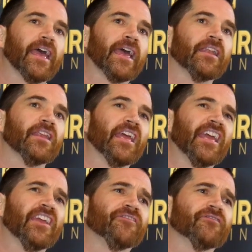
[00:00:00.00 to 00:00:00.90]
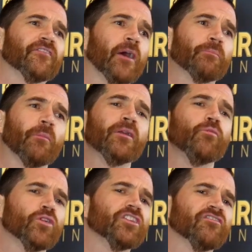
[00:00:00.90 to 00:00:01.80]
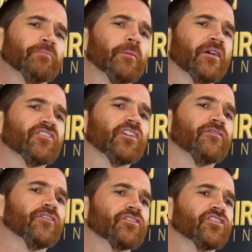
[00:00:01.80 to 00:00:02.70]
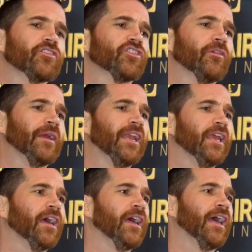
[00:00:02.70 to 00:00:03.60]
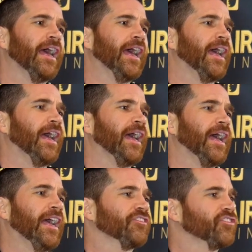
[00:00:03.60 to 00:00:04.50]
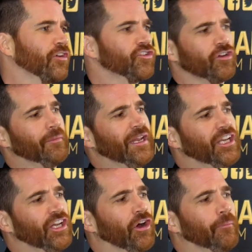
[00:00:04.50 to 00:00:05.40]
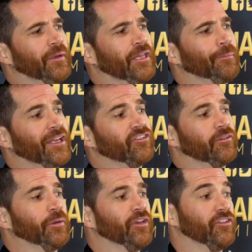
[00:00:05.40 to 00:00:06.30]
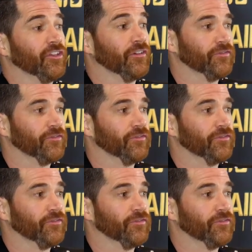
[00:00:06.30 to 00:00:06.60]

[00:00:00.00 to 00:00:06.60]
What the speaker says: And if I probably wouldn't have put myself on social media had social media not been the place to put yourself.